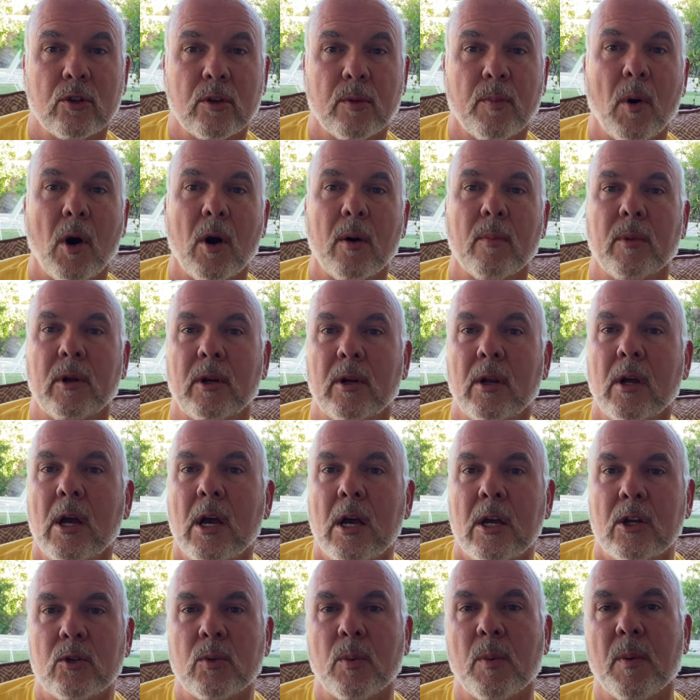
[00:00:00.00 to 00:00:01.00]
Department
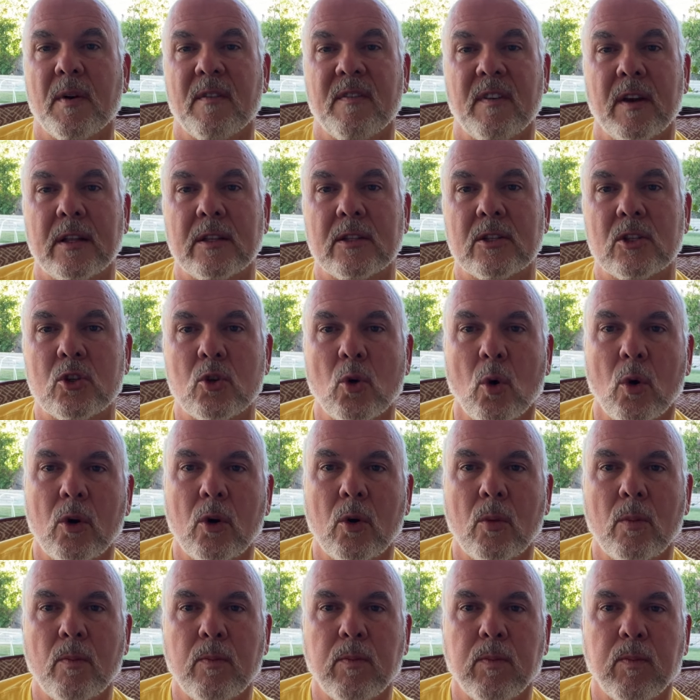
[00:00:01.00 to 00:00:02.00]
to prevent
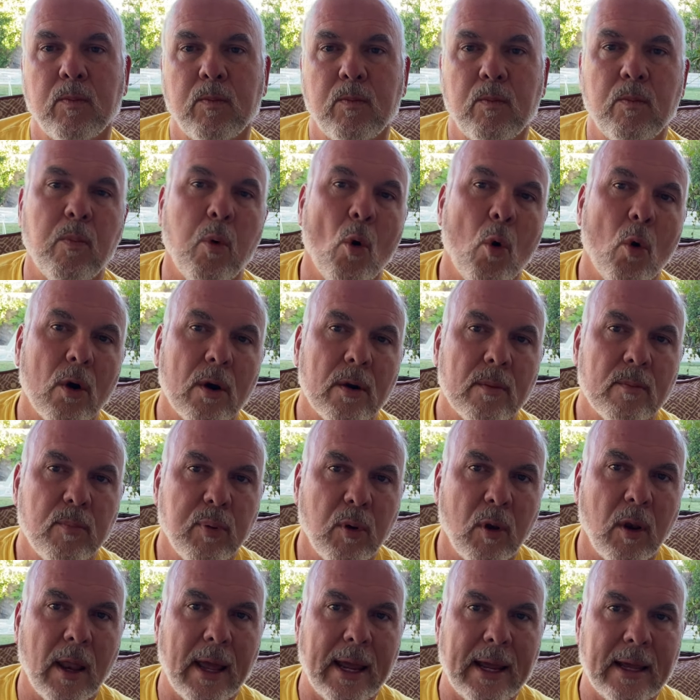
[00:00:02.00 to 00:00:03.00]
soil-borne
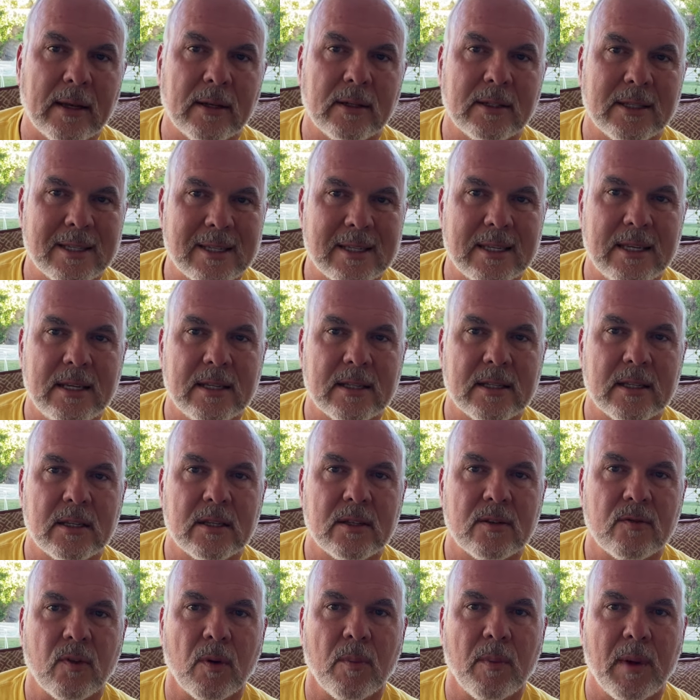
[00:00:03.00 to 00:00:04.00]
plant diseases
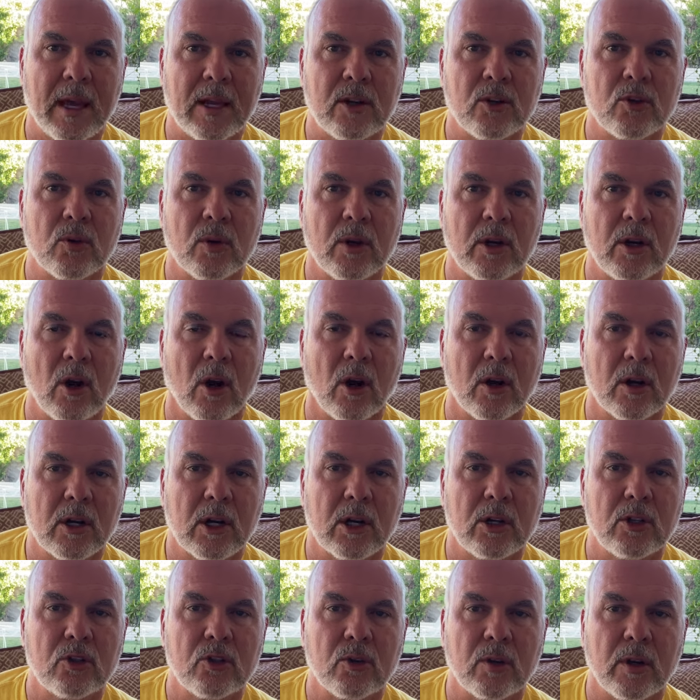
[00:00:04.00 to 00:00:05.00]
from entering our
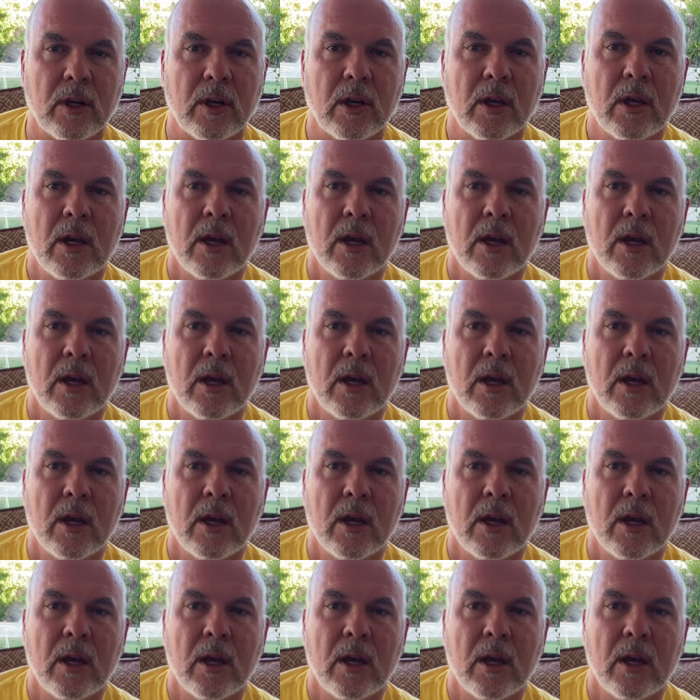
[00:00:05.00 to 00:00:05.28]
country.